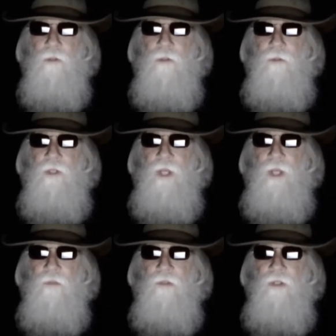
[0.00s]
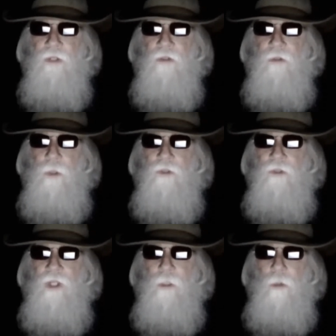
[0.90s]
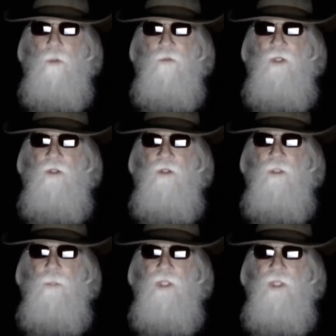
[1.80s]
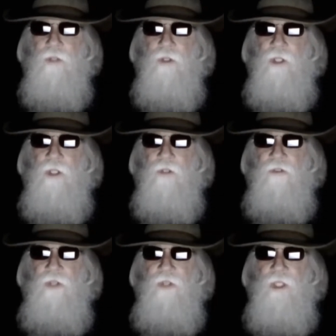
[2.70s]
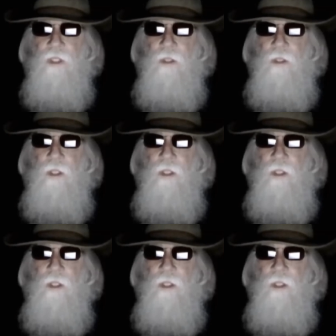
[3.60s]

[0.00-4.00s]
the observation of which had a profound impact on Hutton's thinking,